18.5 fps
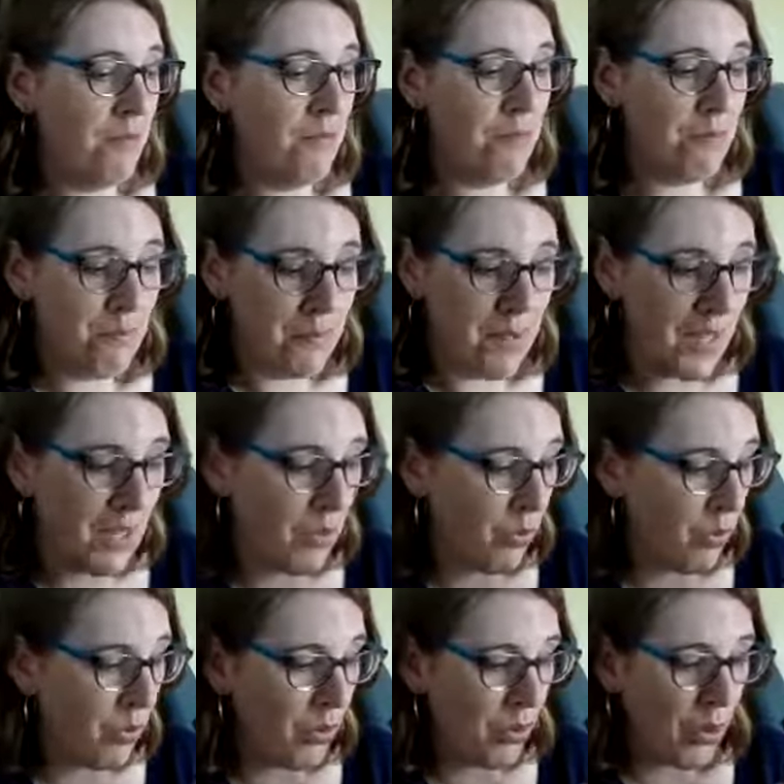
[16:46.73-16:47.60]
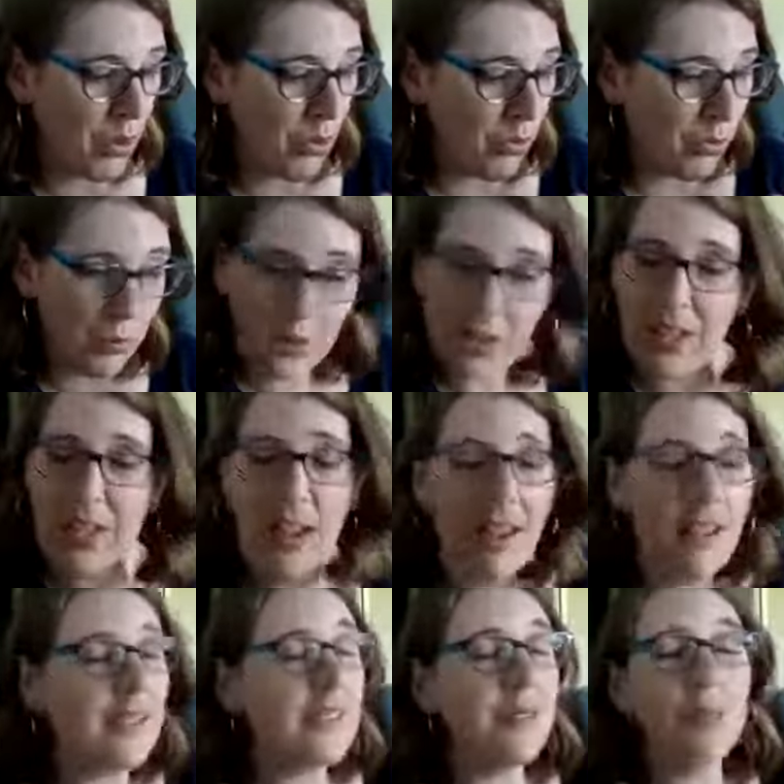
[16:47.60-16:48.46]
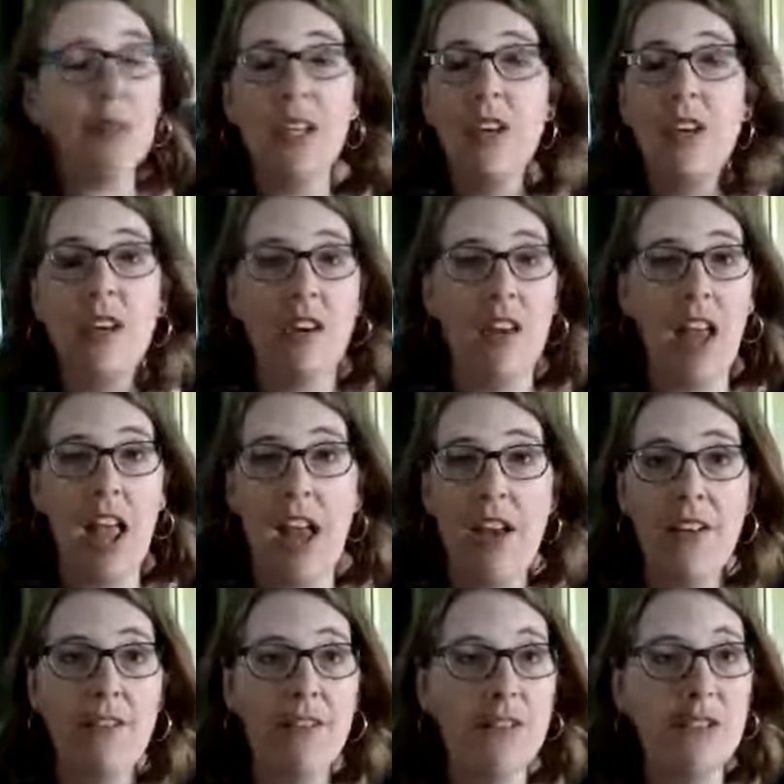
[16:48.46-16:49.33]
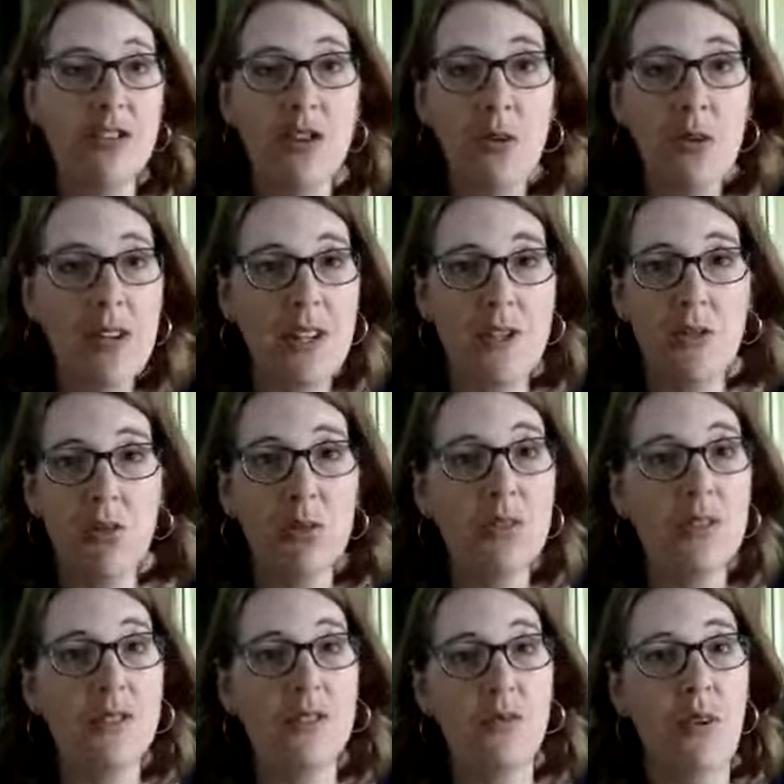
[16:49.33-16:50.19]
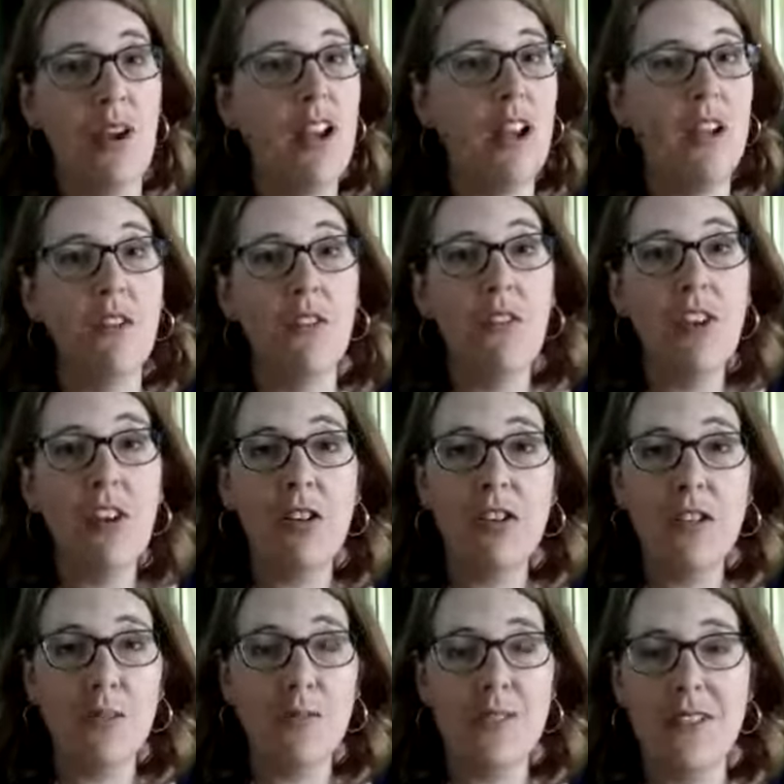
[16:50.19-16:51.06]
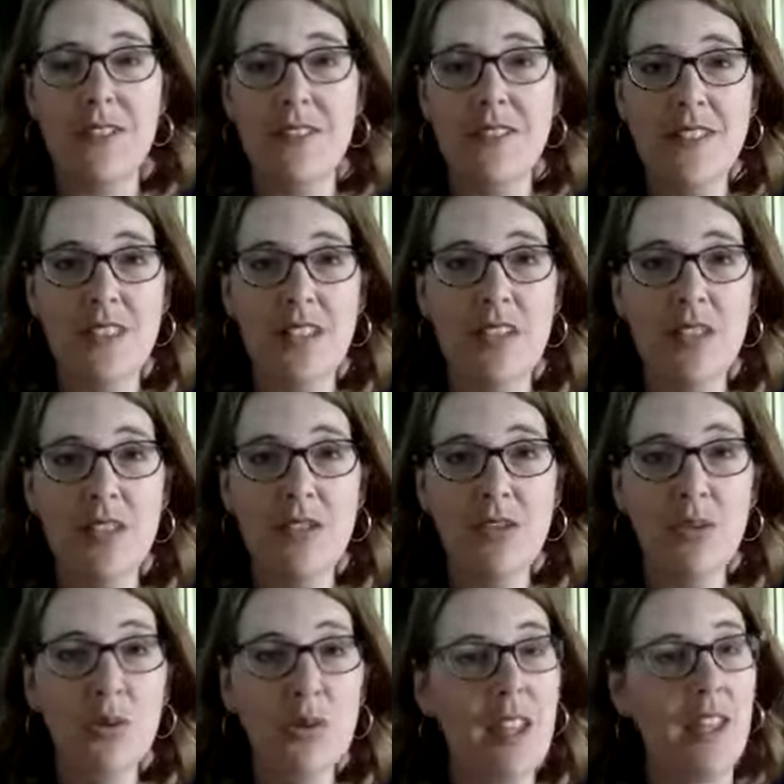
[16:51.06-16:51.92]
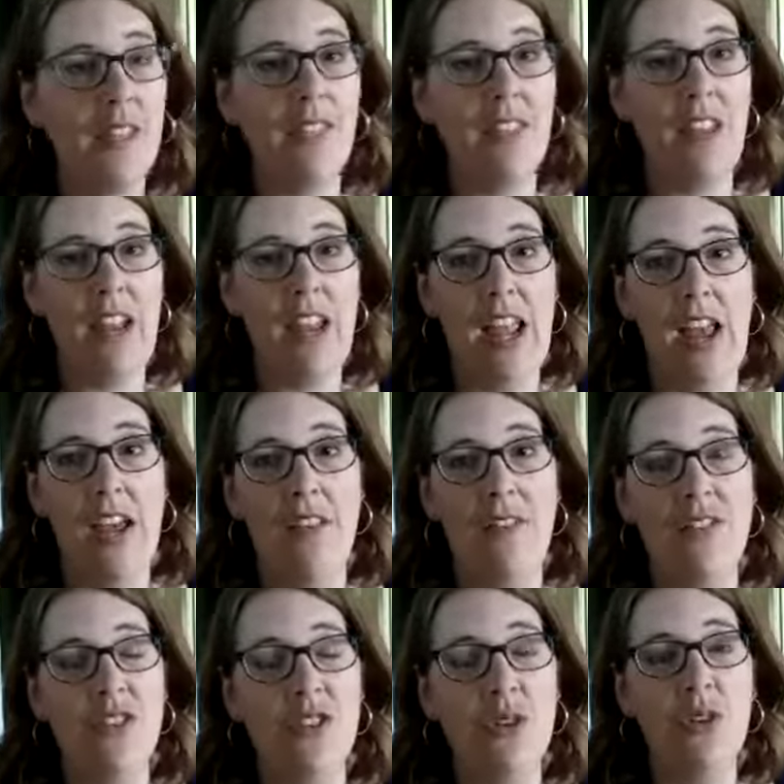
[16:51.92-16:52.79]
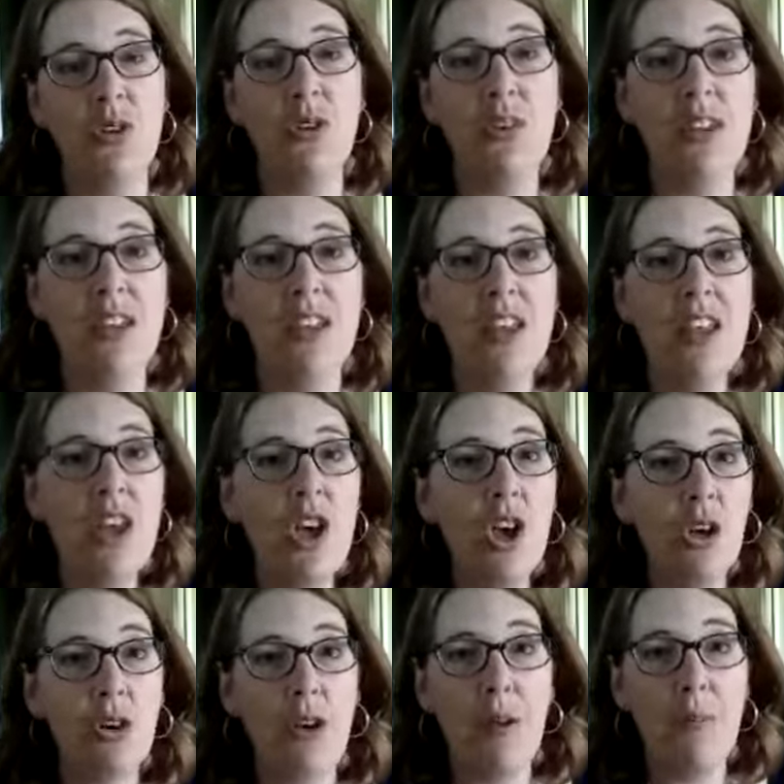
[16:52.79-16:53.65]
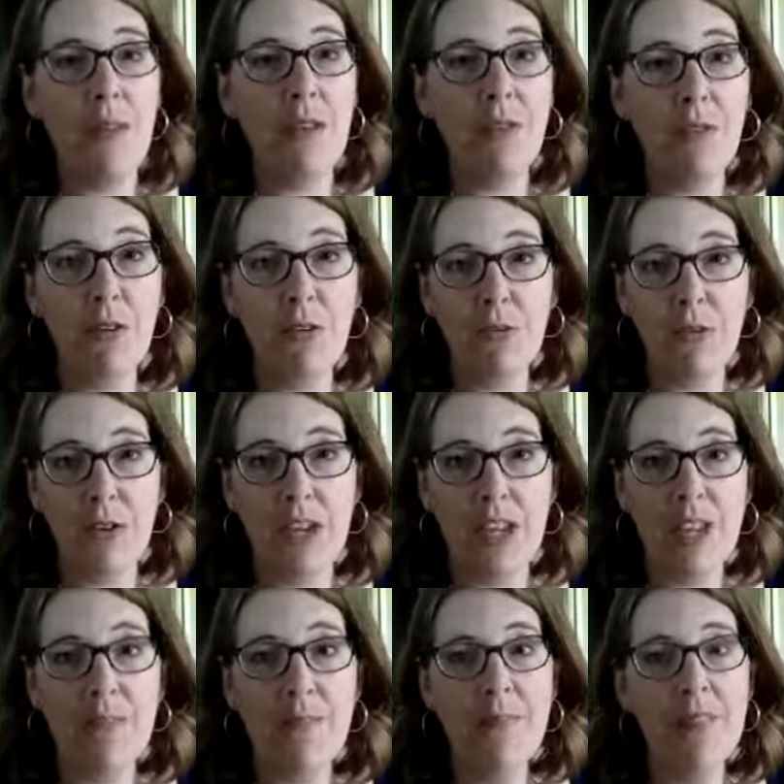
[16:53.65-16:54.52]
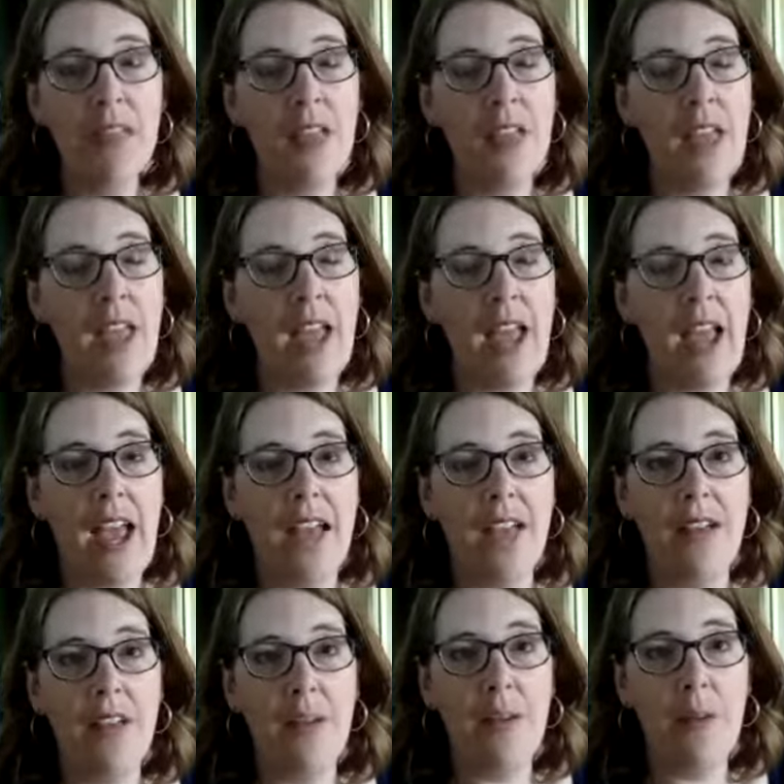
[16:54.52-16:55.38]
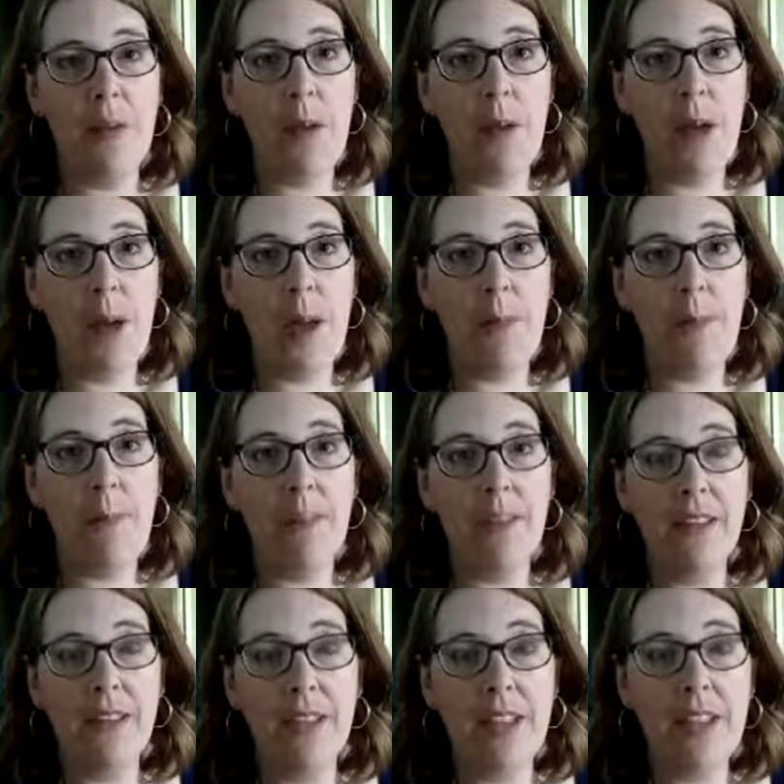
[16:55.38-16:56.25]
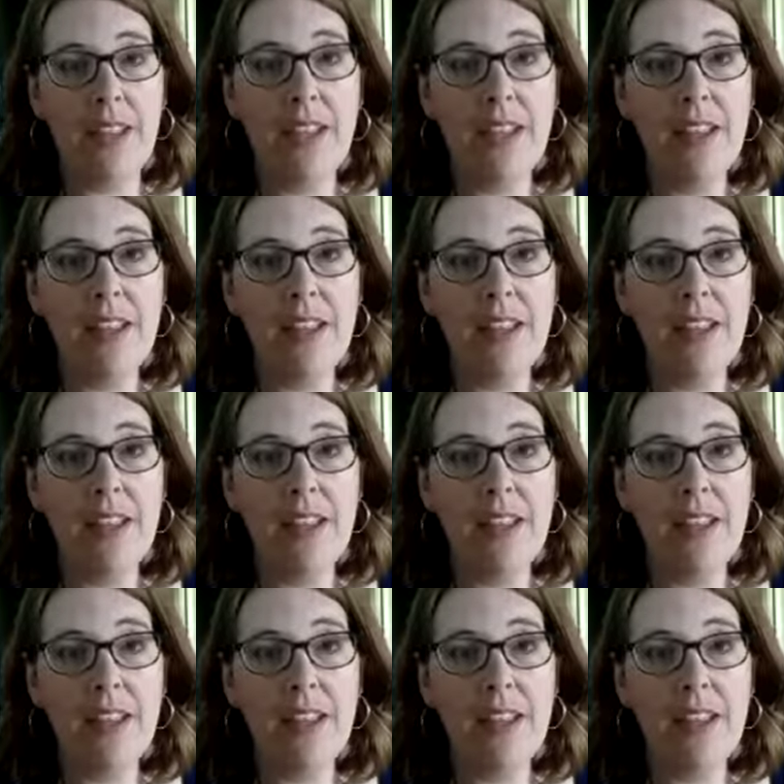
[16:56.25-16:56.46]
be a really awesome leader and have so many tools right at your fingertips is the toolkit that I have. So you can grab that for free at bit.ly/PTO